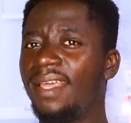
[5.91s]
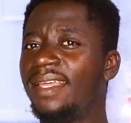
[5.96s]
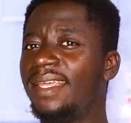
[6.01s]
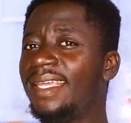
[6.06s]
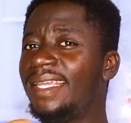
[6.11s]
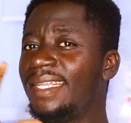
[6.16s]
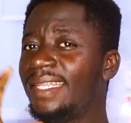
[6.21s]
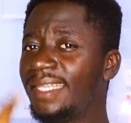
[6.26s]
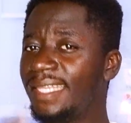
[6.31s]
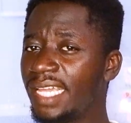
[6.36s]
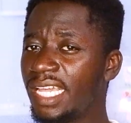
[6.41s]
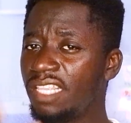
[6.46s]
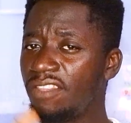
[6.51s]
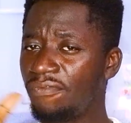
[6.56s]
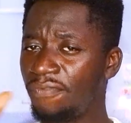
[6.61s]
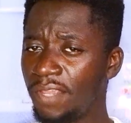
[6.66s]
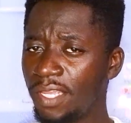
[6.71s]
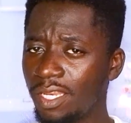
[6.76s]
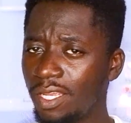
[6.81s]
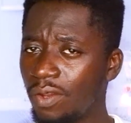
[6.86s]
In this
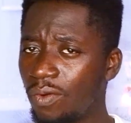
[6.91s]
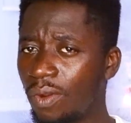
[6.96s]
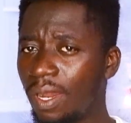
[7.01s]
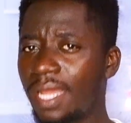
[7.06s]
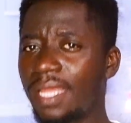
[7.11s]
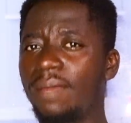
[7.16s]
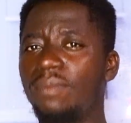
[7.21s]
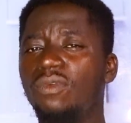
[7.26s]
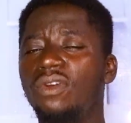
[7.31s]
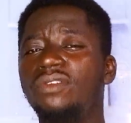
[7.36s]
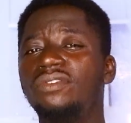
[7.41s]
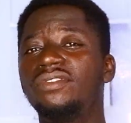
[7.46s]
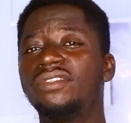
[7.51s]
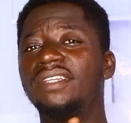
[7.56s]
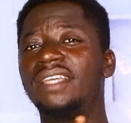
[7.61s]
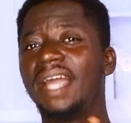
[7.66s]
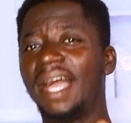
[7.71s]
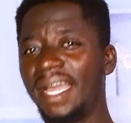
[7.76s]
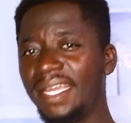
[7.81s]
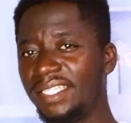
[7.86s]
video, I am going to
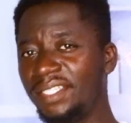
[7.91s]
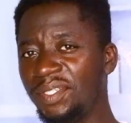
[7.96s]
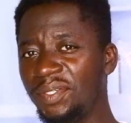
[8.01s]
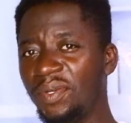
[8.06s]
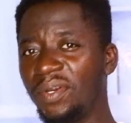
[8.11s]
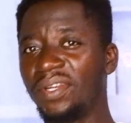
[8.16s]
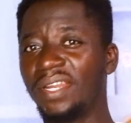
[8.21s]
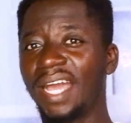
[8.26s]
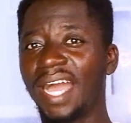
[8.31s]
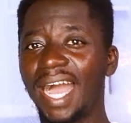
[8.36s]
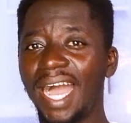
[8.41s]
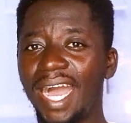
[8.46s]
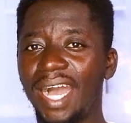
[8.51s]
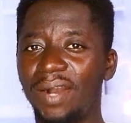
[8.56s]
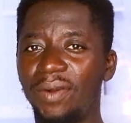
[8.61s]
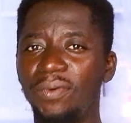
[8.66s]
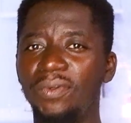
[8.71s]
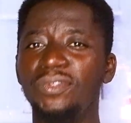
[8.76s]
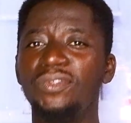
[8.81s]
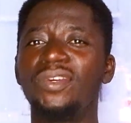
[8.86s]
guide you on
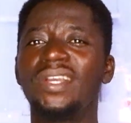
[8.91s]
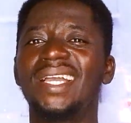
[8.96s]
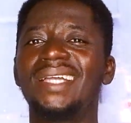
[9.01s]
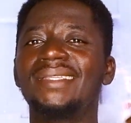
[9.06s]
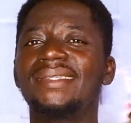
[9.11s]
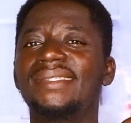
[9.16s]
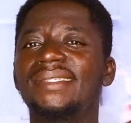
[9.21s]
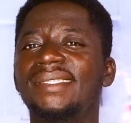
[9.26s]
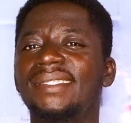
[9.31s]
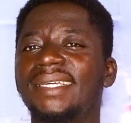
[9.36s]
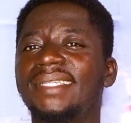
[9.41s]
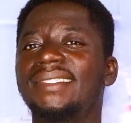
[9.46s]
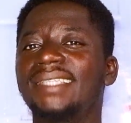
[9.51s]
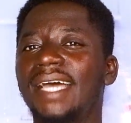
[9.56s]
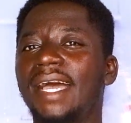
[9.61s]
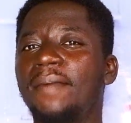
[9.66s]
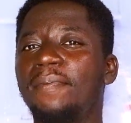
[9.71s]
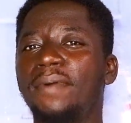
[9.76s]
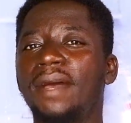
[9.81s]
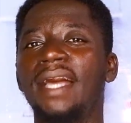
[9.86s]
how you can set
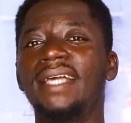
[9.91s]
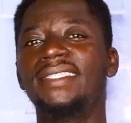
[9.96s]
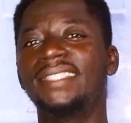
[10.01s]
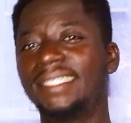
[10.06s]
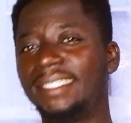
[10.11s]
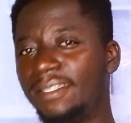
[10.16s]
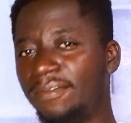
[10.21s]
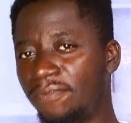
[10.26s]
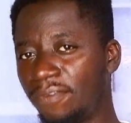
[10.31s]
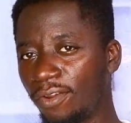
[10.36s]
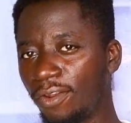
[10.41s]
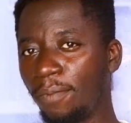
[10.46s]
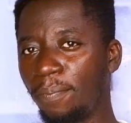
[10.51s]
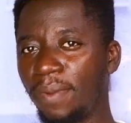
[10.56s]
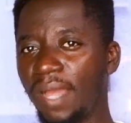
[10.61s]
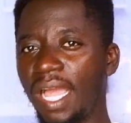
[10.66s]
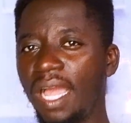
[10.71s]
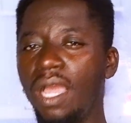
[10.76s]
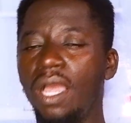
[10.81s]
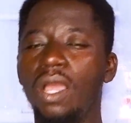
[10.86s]
up as a
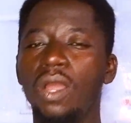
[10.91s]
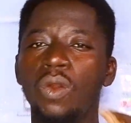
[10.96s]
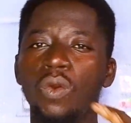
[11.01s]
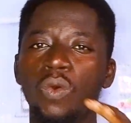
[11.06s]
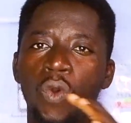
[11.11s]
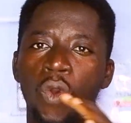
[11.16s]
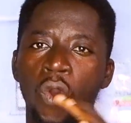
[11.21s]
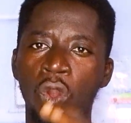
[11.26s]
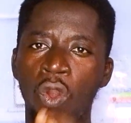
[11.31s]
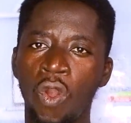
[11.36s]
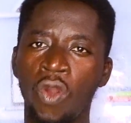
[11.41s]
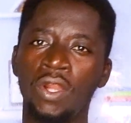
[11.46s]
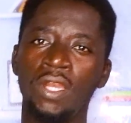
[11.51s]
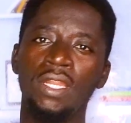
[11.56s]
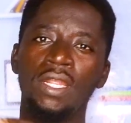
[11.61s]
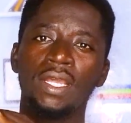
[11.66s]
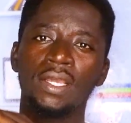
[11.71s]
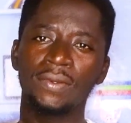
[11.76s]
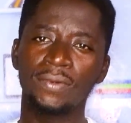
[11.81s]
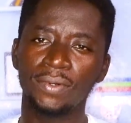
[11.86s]
developer
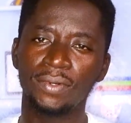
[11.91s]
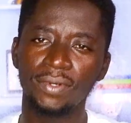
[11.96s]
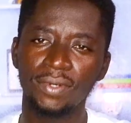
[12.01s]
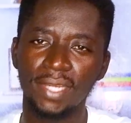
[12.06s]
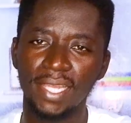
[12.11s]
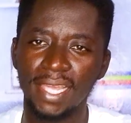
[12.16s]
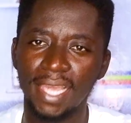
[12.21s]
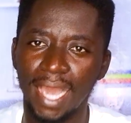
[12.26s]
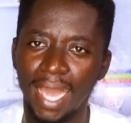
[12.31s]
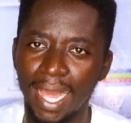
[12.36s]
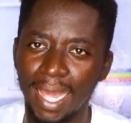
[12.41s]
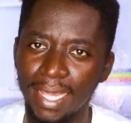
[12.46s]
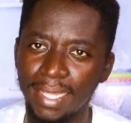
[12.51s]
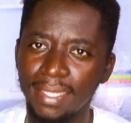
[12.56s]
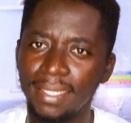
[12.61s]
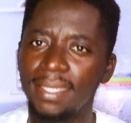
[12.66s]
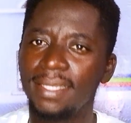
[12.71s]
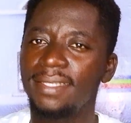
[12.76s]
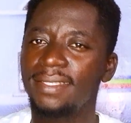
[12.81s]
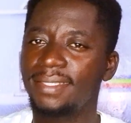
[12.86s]
on Google A
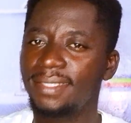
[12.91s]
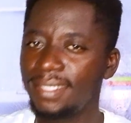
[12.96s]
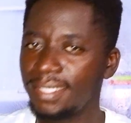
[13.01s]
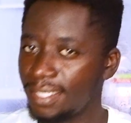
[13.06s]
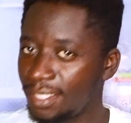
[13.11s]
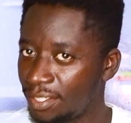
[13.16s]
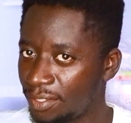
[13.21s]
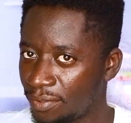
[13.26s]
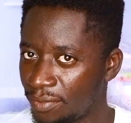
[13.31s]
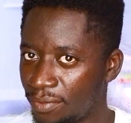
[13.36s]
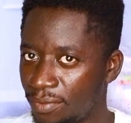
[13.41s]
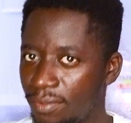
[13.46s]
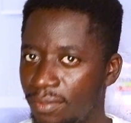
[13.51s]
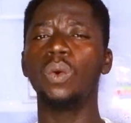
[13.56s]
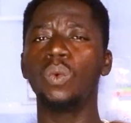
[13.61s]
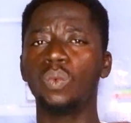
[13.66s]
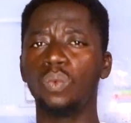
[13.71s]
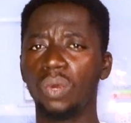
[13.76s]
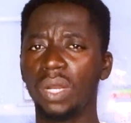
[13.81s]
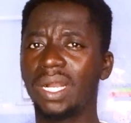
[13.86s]
I Studio.
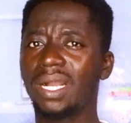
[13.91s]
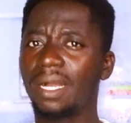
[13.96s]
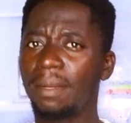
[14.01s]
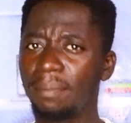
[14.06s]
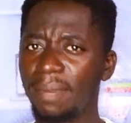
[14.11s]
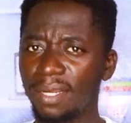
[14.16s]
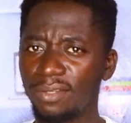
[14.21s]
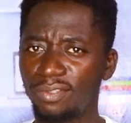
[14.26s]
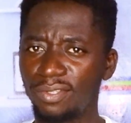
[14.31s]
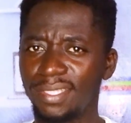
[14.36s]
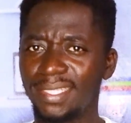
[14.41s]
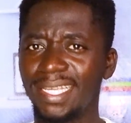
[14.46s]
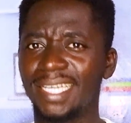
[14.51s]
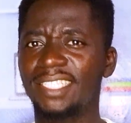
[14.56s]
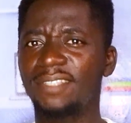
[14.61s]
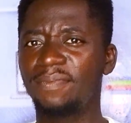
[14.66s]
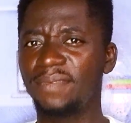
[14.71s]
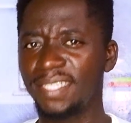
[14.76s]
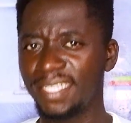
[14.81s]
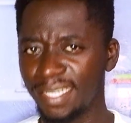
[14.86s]
Welcome back to
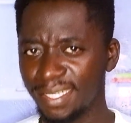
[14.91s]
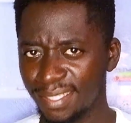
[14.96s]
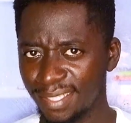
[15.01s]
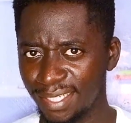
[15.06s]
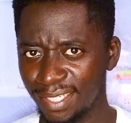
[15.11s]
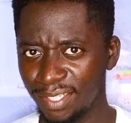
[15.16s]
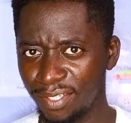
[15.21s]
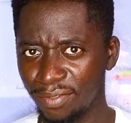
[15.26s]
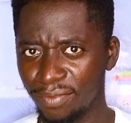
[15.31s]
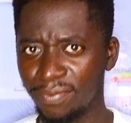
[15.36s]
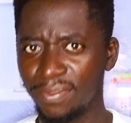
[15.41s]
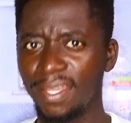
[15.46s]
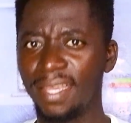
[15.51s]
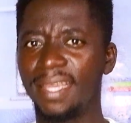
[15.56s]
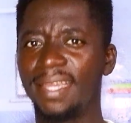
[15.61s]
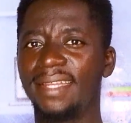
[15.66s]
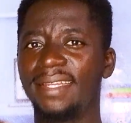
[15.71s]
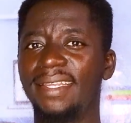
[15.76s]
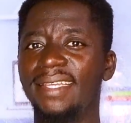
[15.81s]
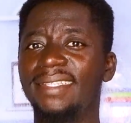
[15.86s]
SaaS Media Studio.
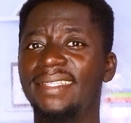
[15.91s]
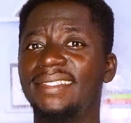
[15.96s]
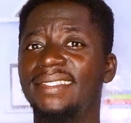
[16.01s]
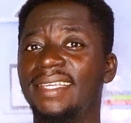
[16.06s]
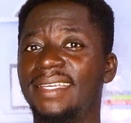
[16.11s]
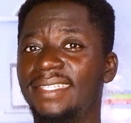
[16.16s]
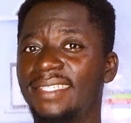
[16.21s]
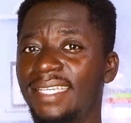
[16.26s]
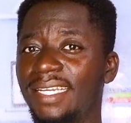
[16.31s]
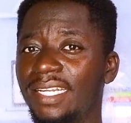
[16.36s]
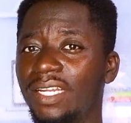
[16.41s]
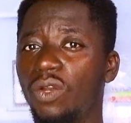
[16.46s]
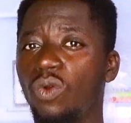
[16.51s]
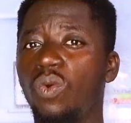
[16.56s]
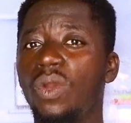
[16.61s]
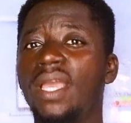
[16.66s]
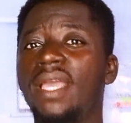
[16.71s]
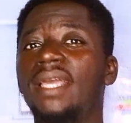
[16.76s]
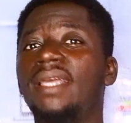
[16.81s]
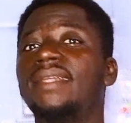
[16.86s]
This is a channel
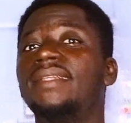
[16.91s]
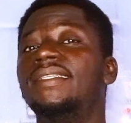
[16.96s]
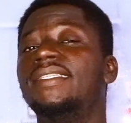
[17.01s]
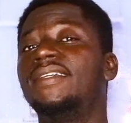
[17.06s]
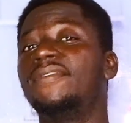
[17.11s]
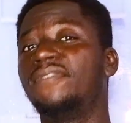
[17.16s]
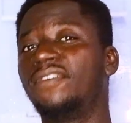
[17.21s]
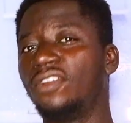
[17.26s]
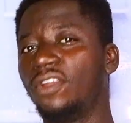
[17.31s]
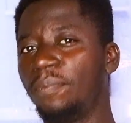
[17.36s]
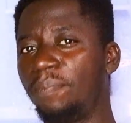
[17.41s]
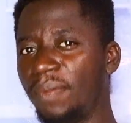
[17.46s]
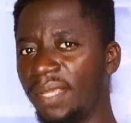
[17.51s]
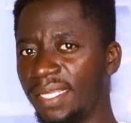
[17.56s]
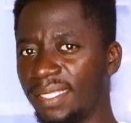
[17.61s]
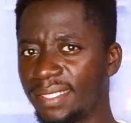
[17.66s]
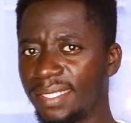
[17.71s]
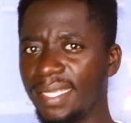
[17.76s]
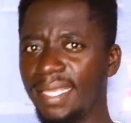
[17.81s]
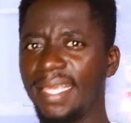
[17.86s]
where
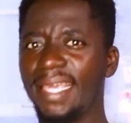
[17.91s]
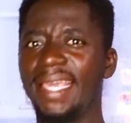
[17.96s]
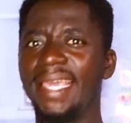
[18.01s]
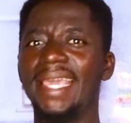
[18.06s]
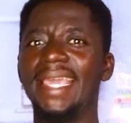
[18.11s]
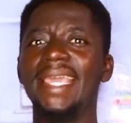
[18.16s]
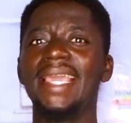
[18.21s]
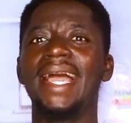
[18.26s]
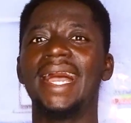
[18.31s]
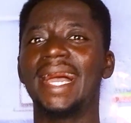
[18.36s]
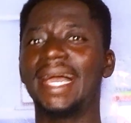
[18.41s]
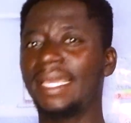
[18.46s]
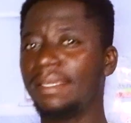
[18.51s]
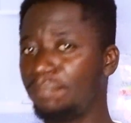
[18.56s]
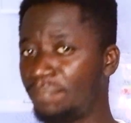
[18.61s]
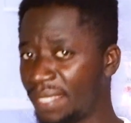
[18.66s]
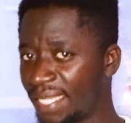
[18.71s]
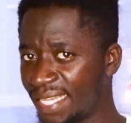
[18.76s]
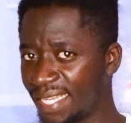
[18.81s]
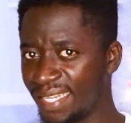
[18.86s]
developers, A I
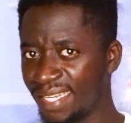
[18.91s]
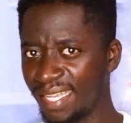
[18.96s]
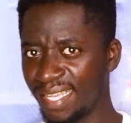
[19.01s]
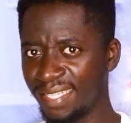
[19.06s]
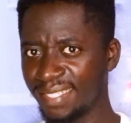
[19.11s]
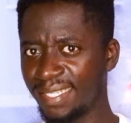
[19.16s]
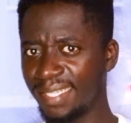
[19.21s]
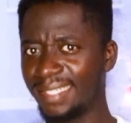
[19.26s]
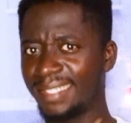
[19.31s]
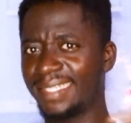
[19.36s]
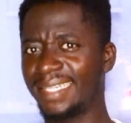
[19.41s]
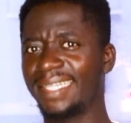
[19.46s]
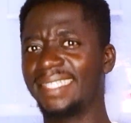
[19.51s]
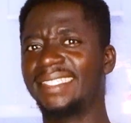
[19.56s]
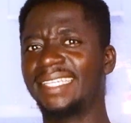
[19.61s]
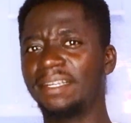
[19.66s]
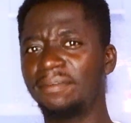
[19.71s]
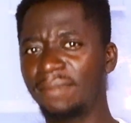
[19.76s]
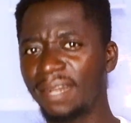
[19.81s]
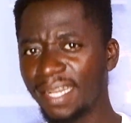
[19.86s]
beginners,
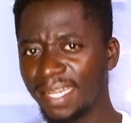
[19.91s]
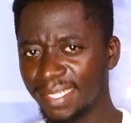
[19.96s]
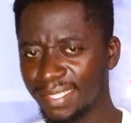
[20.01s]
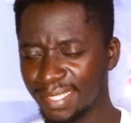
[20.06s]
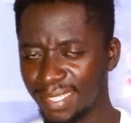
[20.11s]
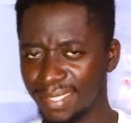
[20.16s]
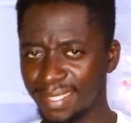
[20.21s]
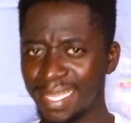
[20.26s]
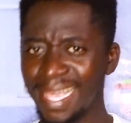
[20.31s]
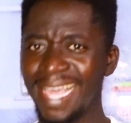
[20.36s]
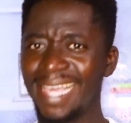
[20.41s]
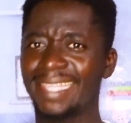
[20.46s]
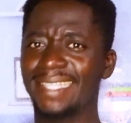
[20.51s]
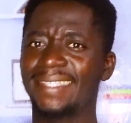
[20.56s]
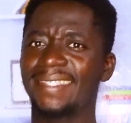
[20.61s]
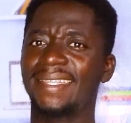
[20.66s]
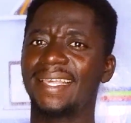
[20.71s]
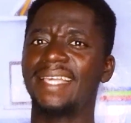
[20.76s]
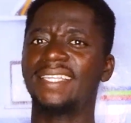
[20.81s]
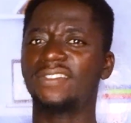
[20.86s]
digital marketers,
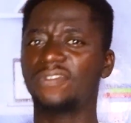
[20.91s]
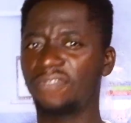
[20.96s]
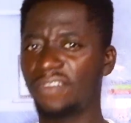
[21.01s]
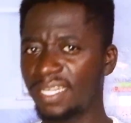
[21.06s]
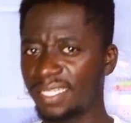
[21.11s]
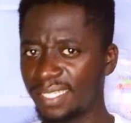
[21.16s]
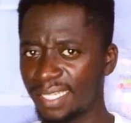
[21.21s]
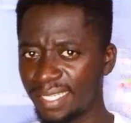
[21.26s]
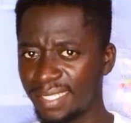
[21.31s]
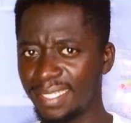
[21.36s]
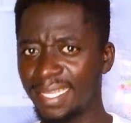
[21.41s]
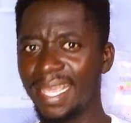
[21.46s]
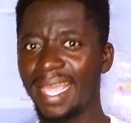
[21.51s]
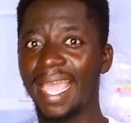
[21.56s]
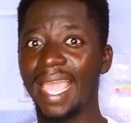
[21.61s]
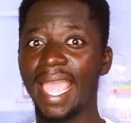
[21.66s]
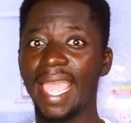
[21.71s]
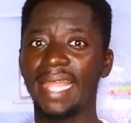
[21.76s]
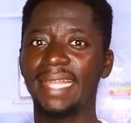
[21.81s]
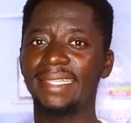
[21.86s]
SaaS founders,
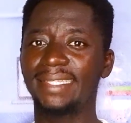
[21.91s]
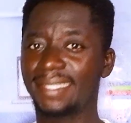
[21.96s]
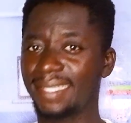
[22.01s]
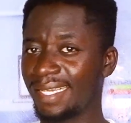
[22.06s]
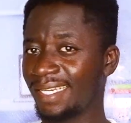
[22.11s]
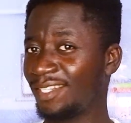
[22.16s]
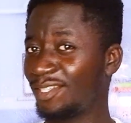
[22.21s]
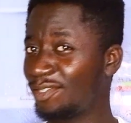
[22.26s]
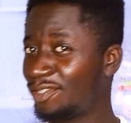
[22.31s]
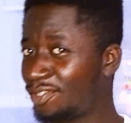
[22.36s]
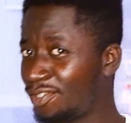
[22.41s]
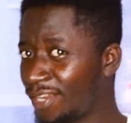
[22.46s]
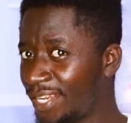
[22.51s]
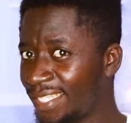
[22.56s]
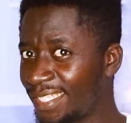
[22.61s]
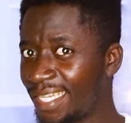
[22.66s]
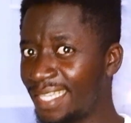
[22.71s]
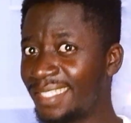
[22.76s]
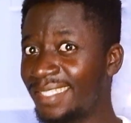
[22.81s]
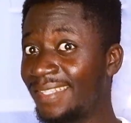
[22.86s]
and tech
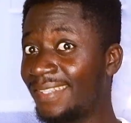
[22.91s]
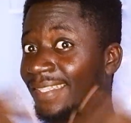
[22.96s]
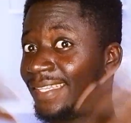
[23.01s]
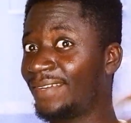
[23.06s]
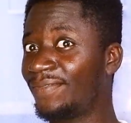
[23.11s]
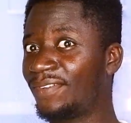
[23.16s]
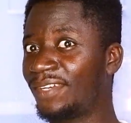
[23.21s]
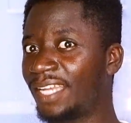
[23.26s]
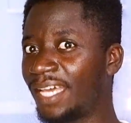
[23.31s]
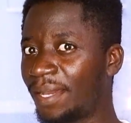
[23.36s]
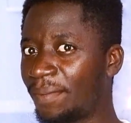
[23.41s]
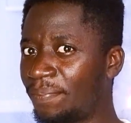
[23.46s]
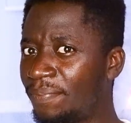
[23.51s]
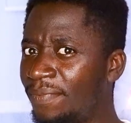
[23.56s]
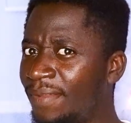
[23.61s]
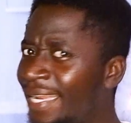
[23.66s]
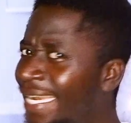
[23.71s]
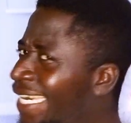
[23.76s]
creators level up.